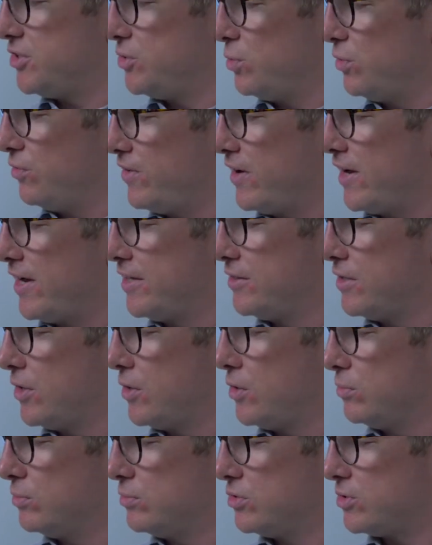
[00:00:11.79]
you will find the
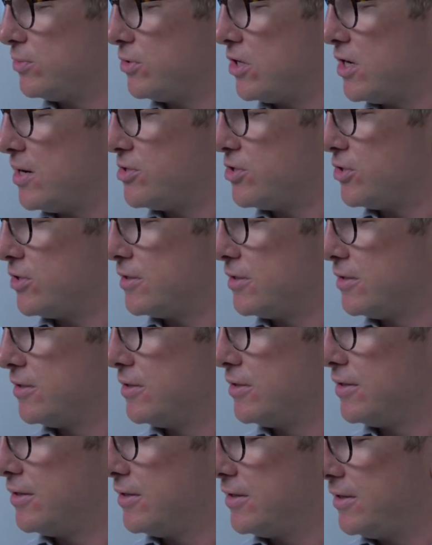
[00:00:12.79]
home spirometer
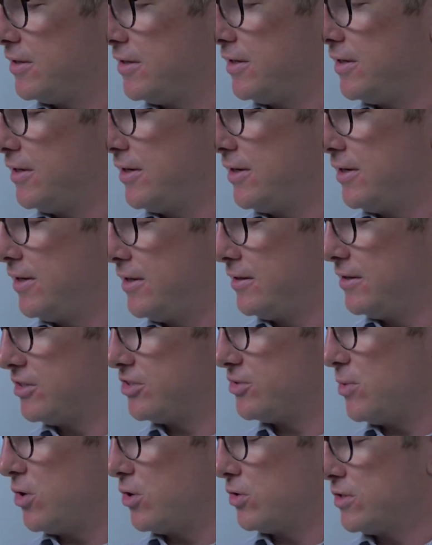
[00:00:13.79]
and the
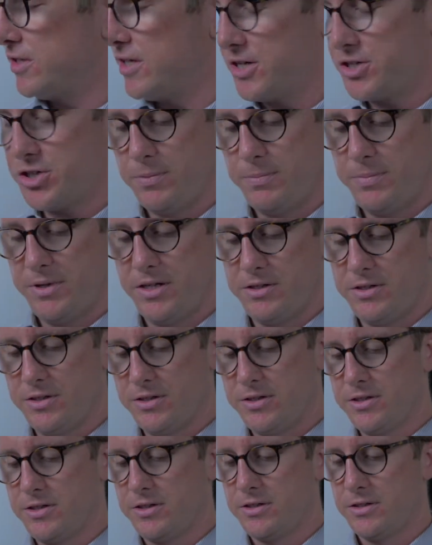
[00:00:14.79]
small connection
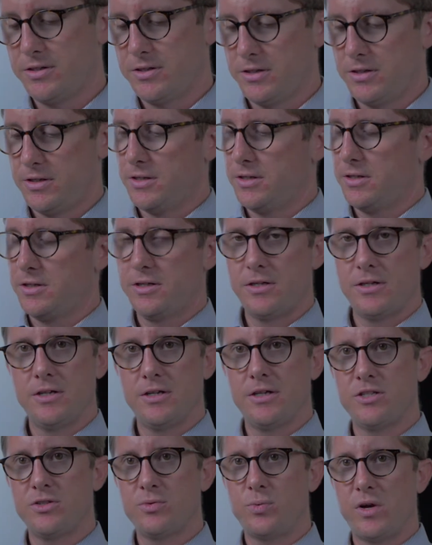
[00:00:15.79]
pieces,
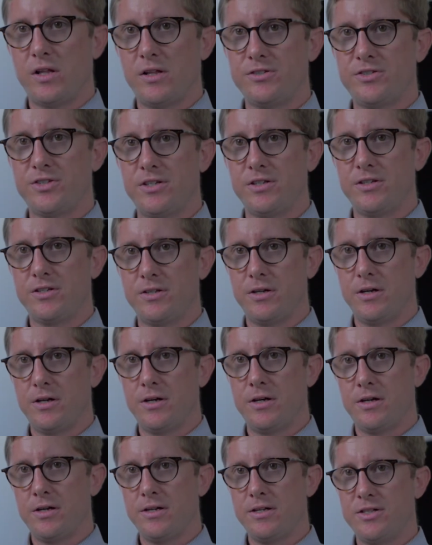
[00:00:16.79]
as well as
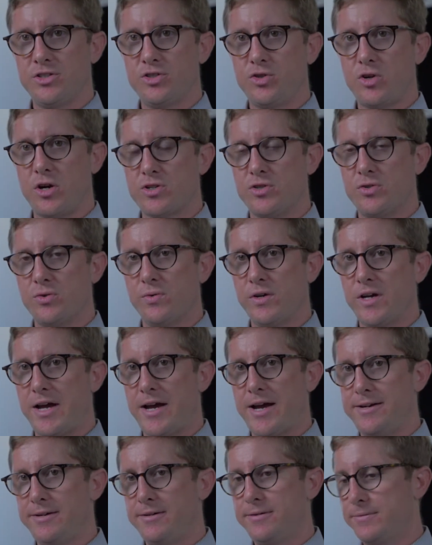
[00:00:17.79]
a instructional
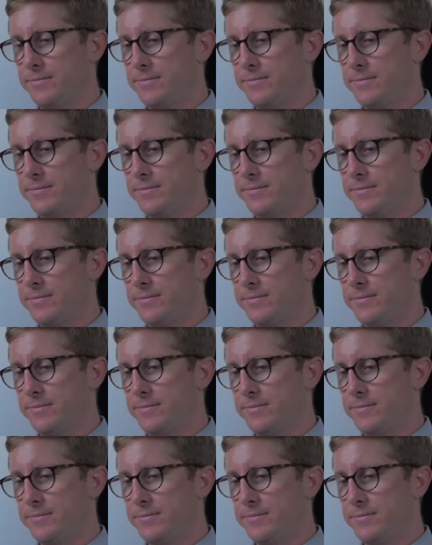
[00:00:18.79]
guide.